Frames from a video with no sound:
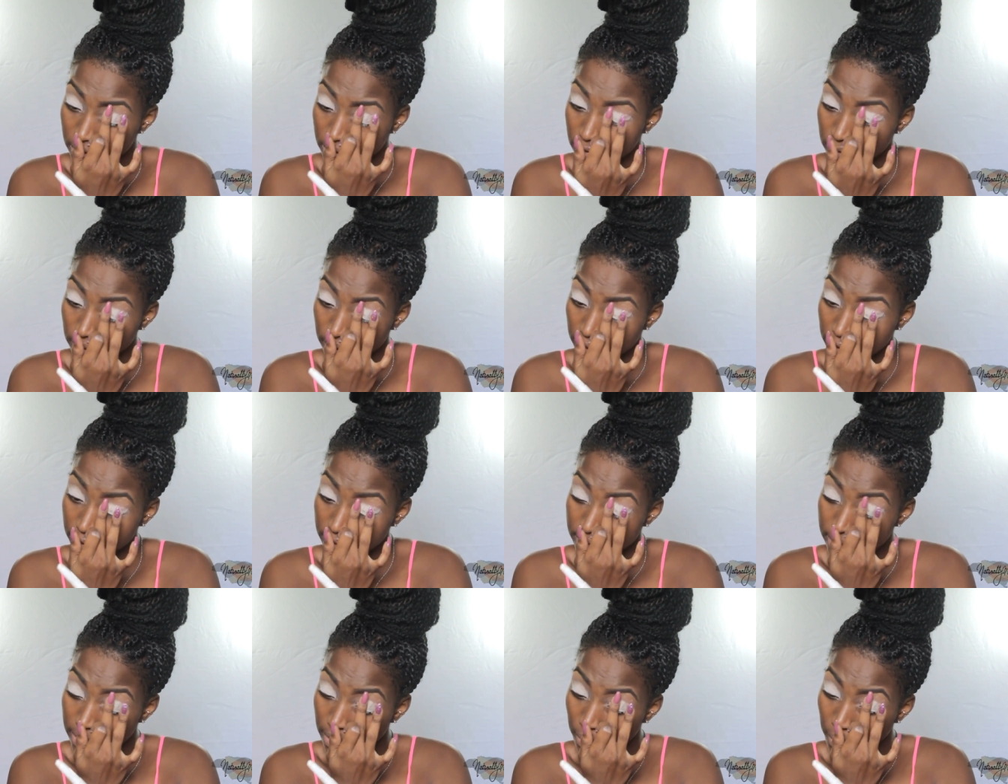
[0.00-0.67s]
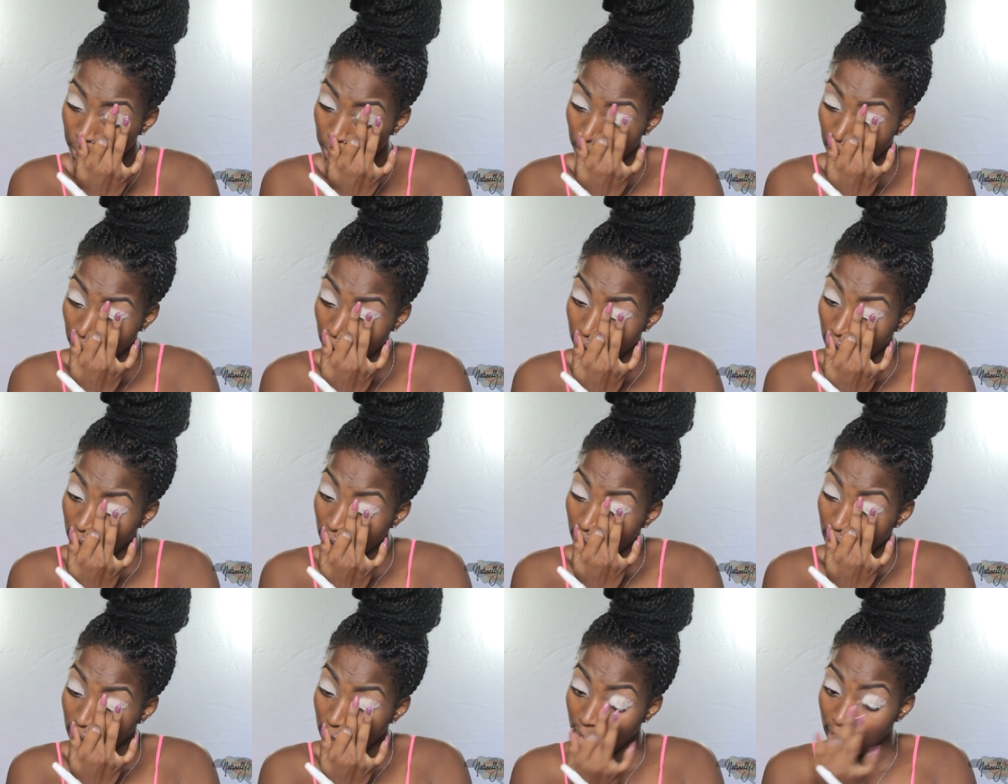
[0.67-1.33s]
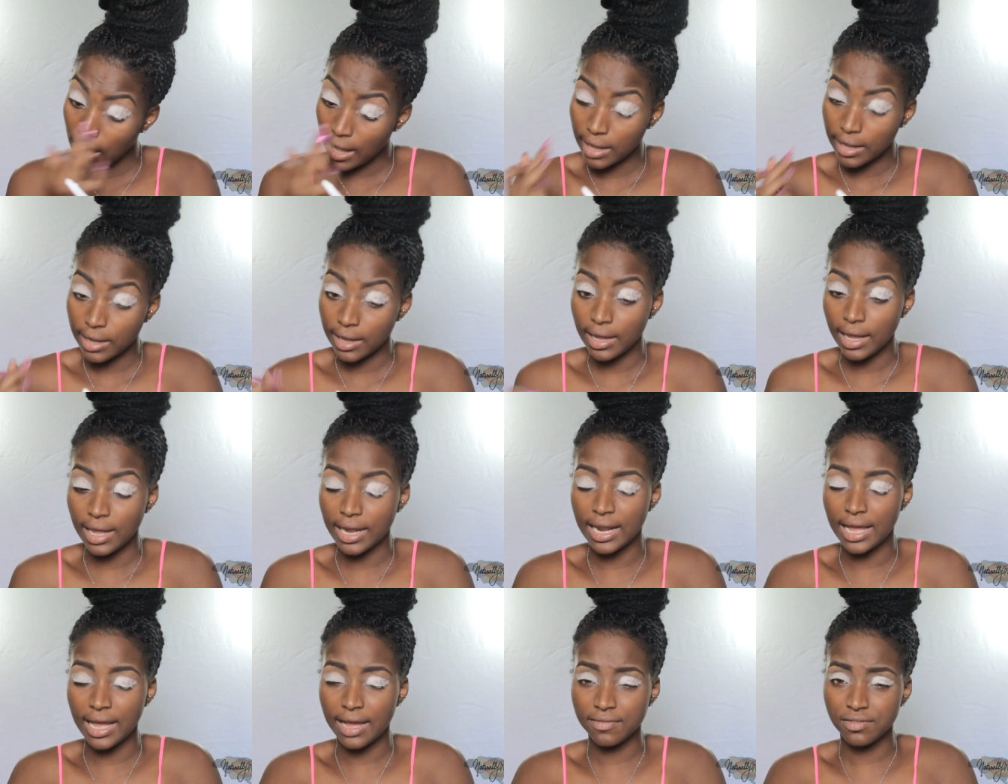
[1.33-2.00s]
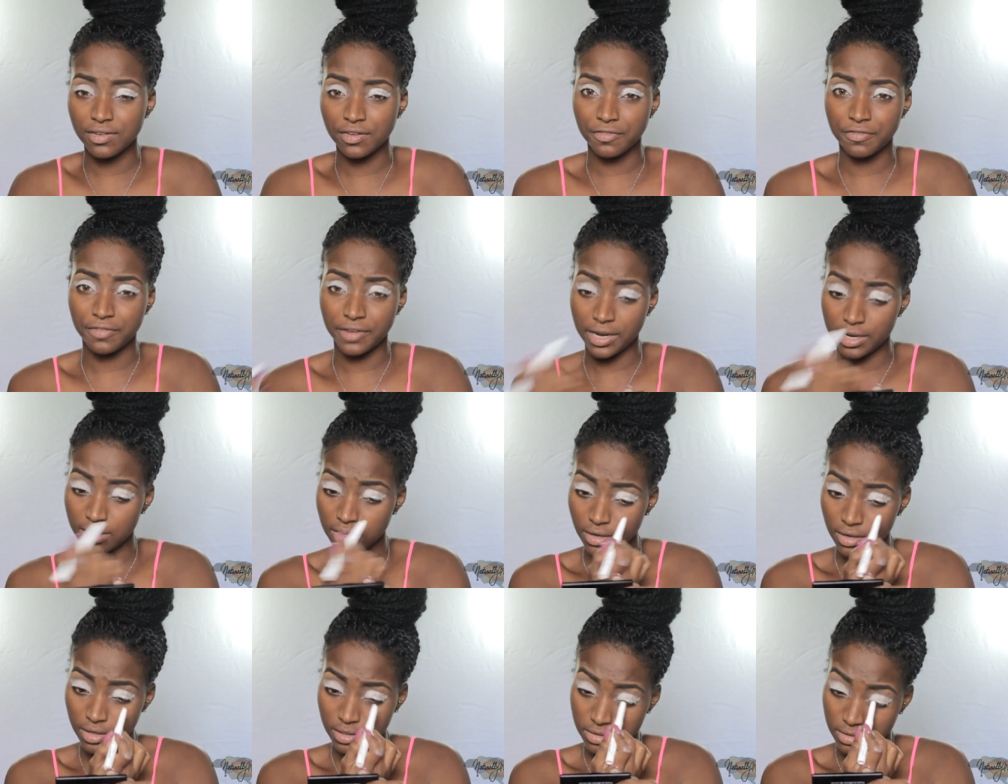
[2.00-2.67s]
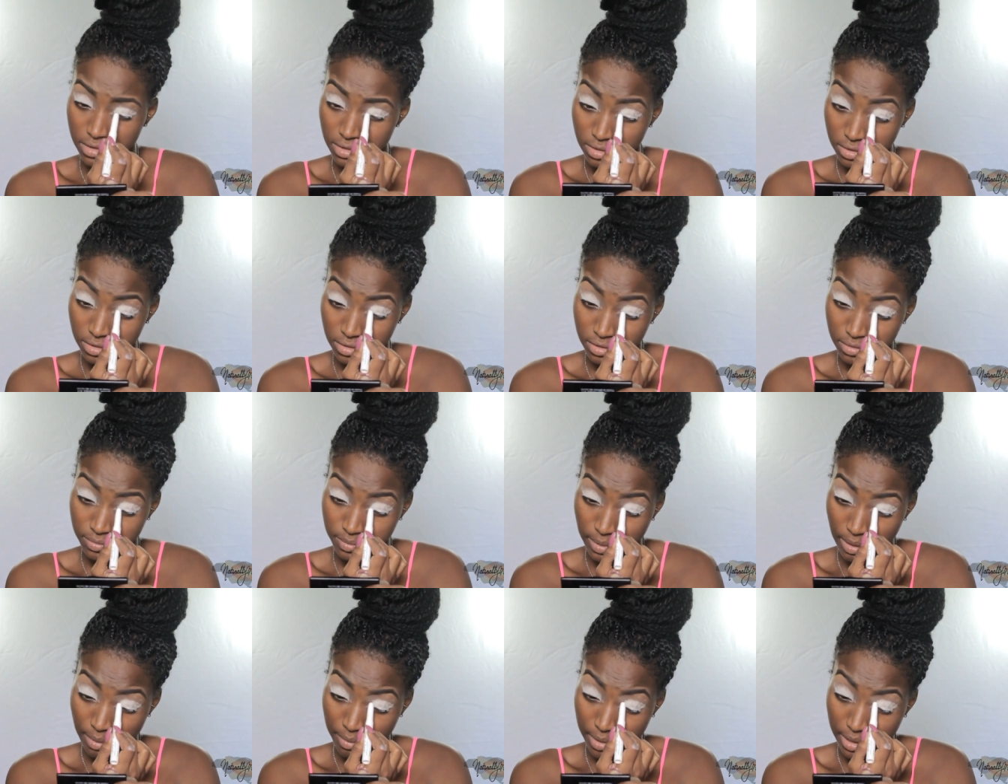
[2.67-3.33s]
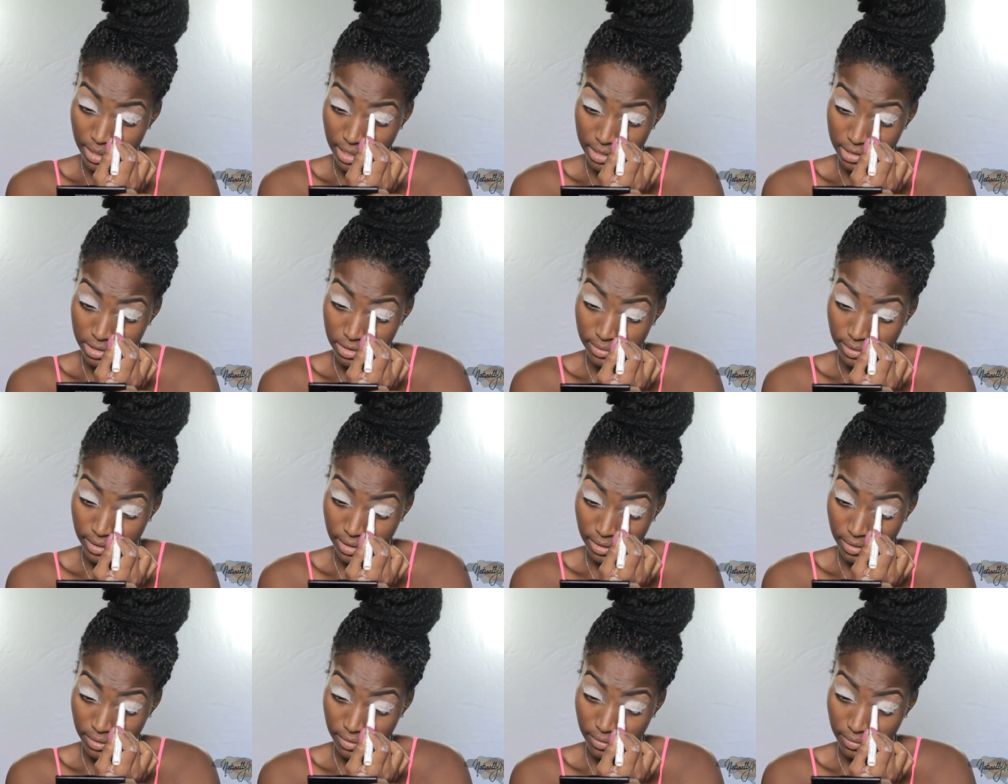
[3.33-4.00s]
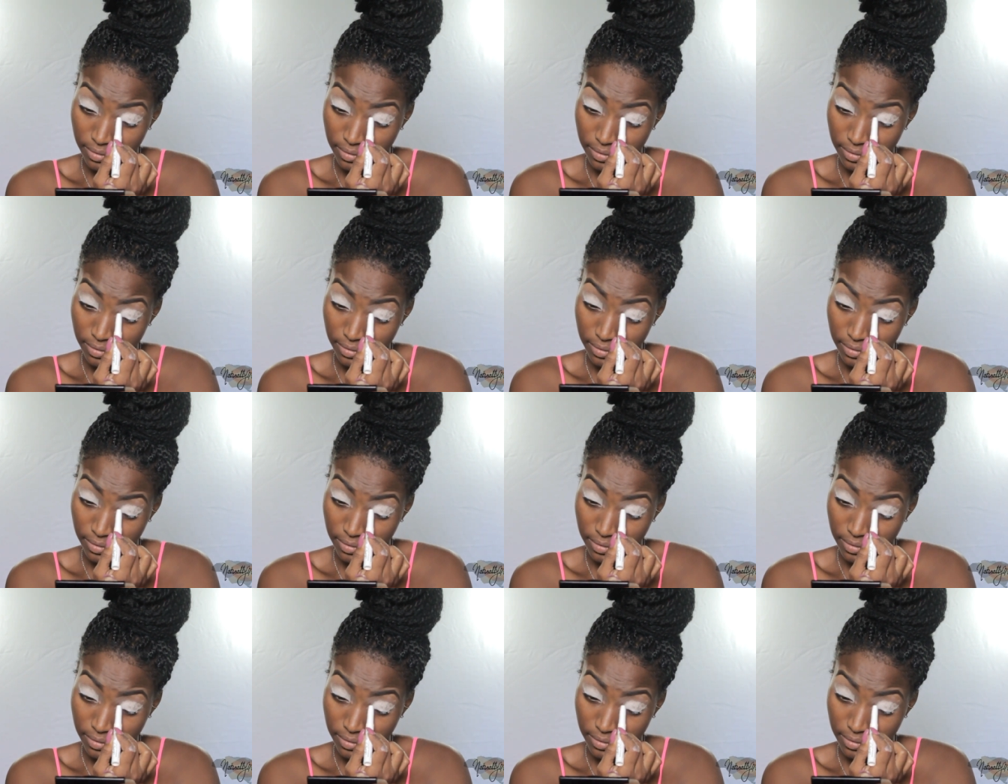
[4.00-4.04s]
sort this out. And I have the fan on, so probably that's why.